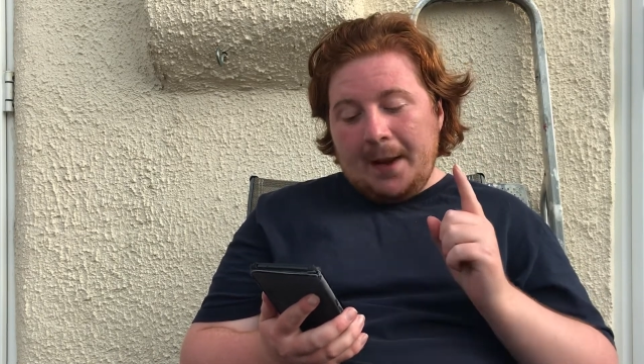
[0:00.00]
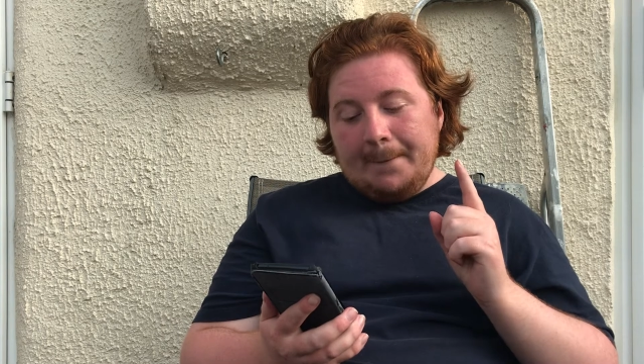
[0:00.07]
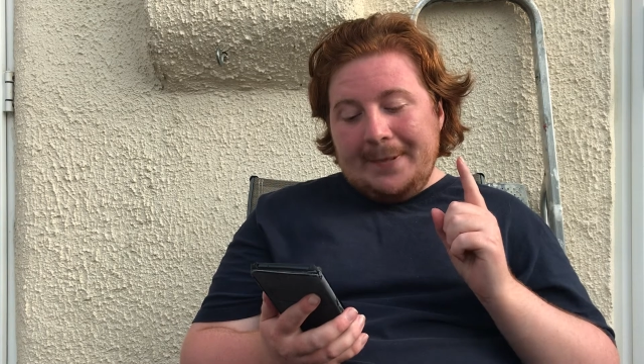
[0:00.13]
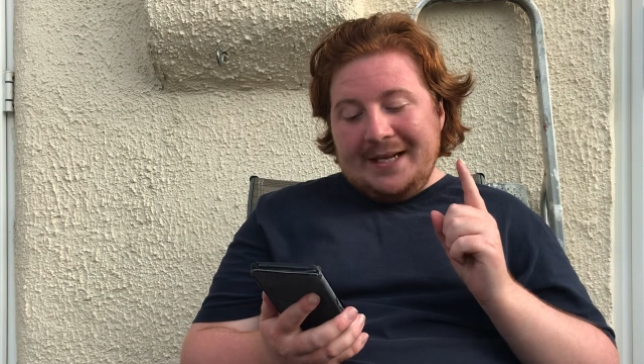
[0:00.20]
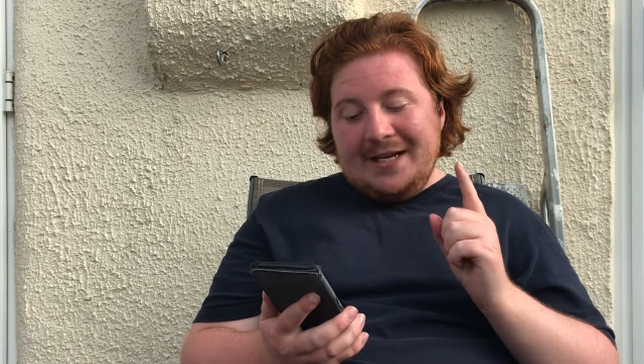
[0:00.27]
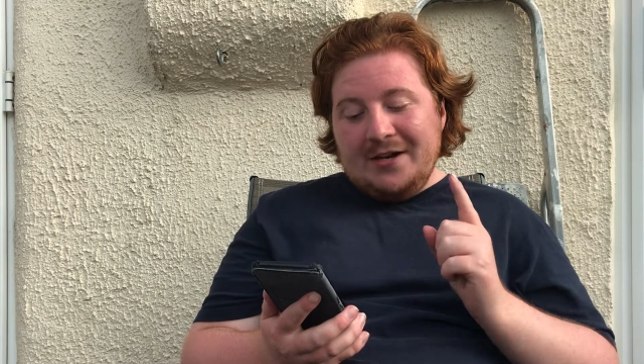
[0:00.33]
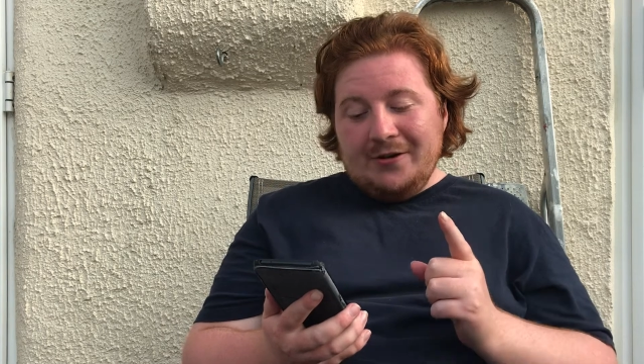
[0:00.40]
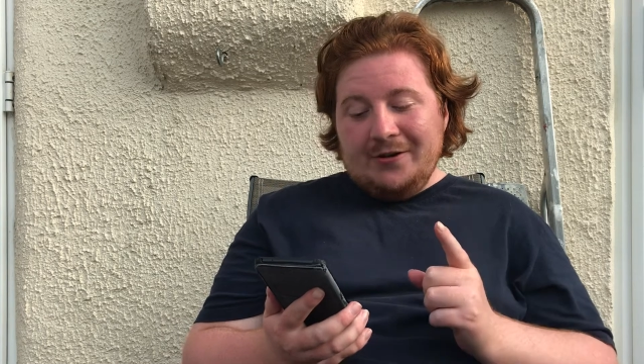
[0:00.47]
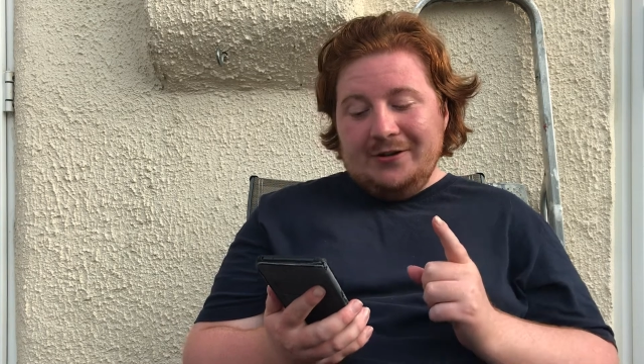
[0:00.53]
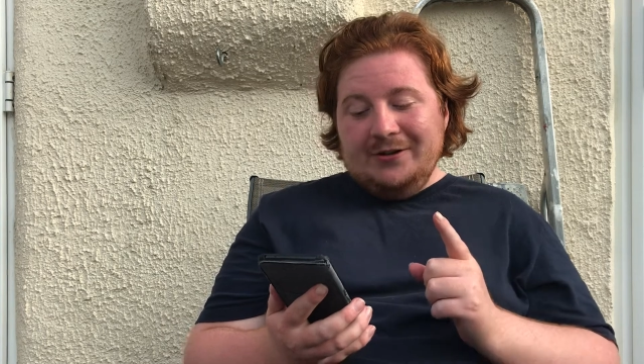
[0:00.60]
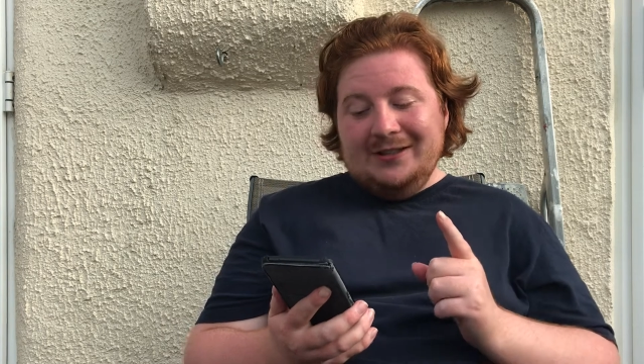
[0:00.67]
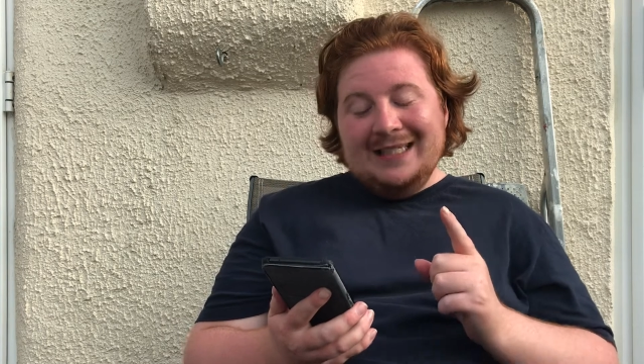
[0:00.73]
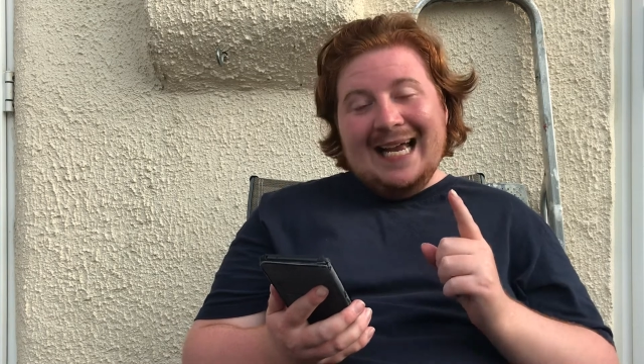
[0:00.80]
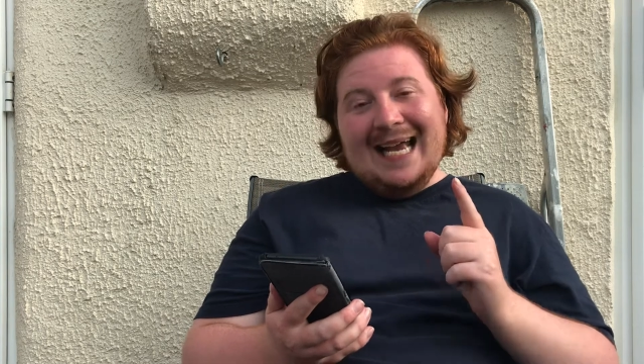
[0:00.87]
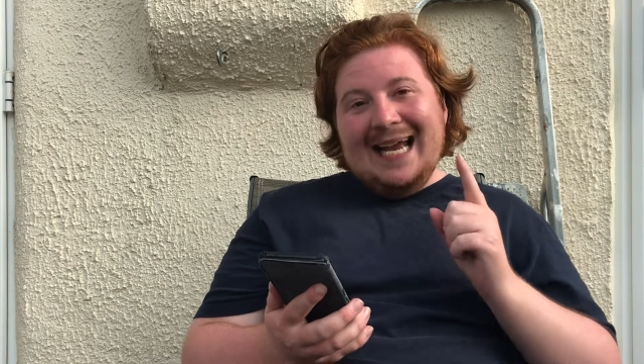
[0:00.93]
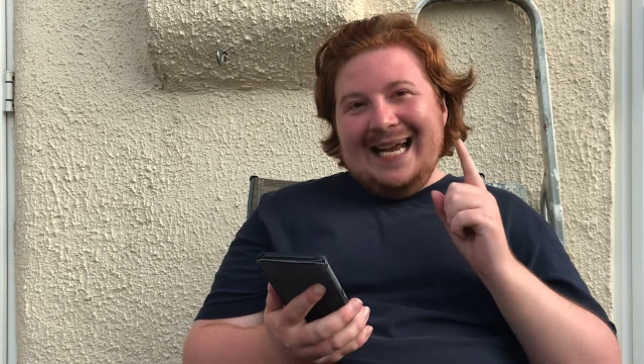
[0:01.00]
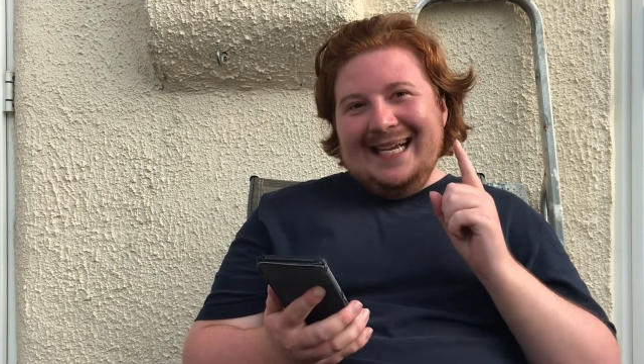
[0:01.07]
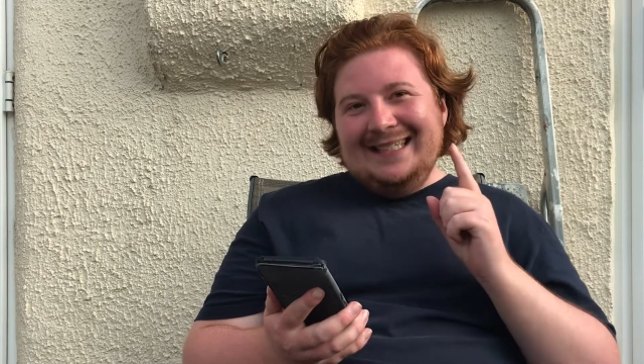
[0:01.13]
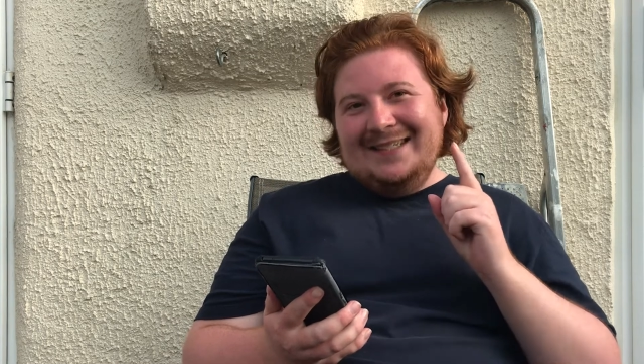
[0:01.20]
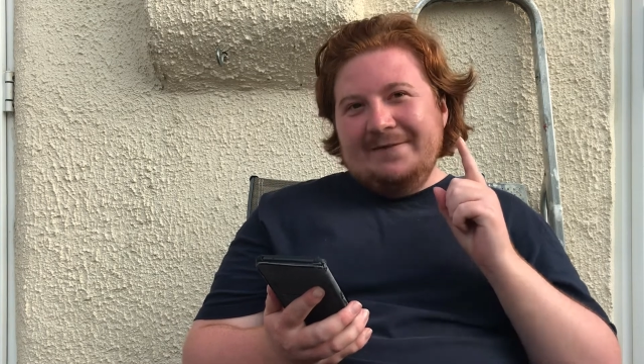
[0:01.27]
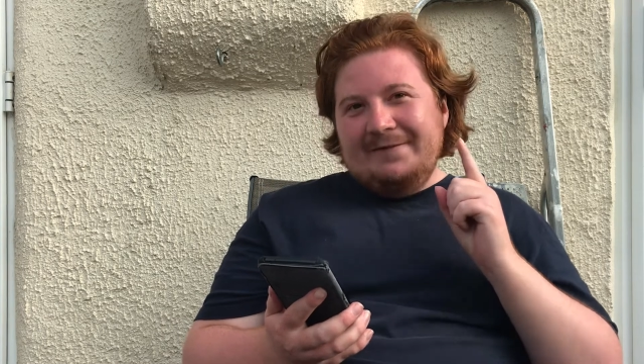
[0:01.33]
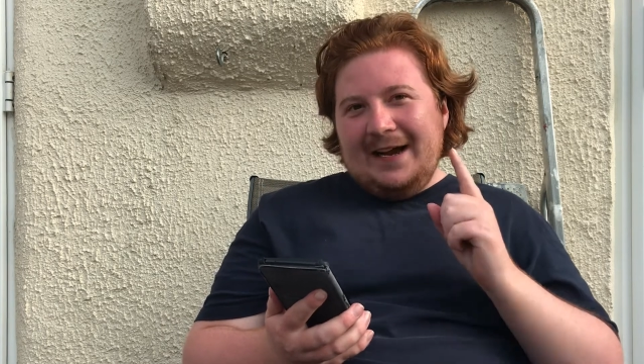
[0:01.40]
because
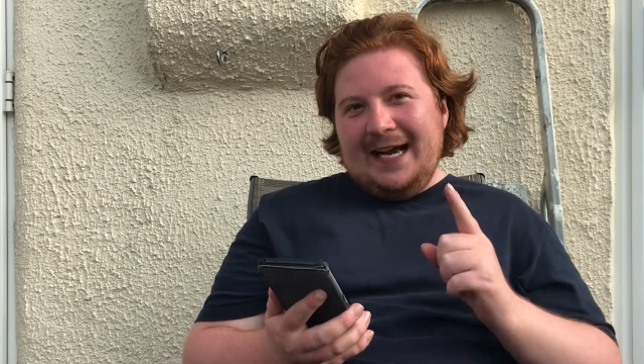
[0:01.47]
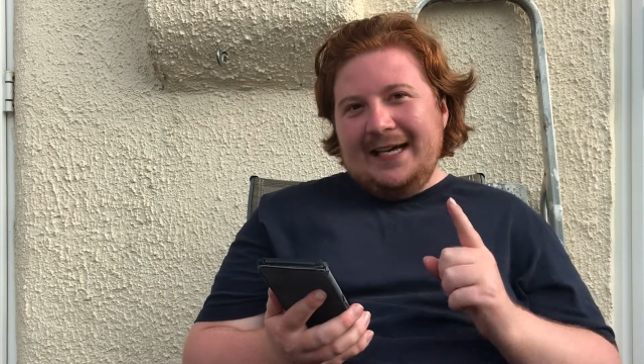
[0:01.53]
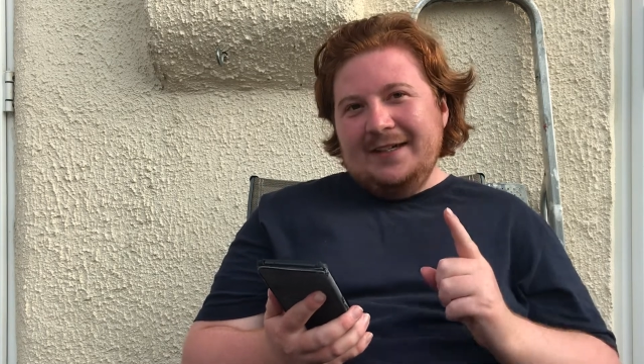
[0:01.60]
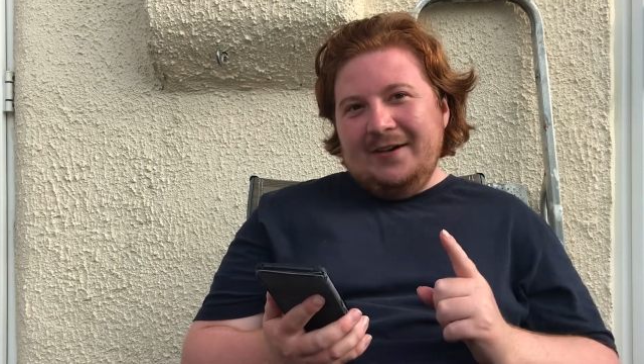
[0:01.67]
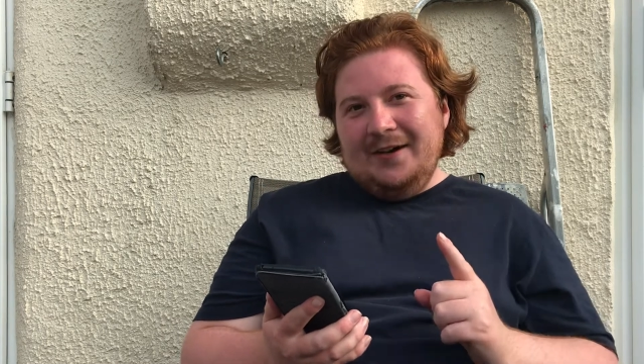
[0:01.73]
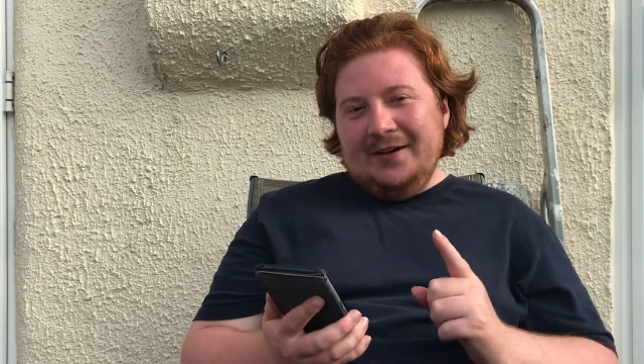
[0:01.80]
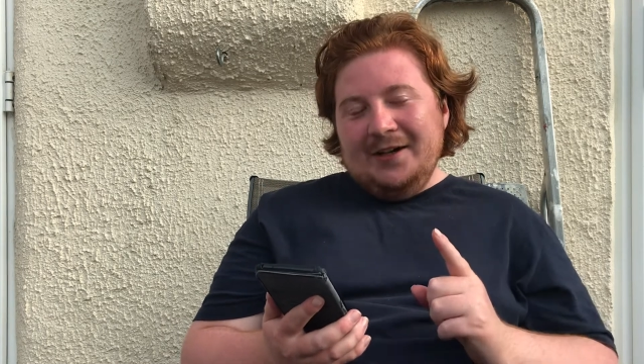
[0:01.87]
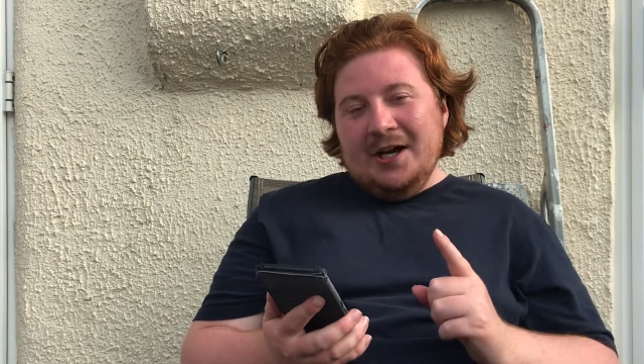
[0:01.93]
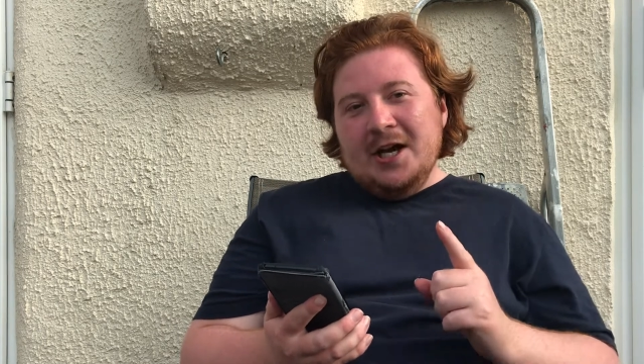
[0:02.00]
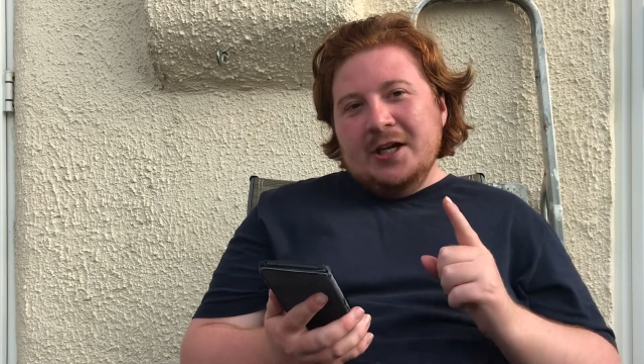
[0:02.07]
it's Vanguard.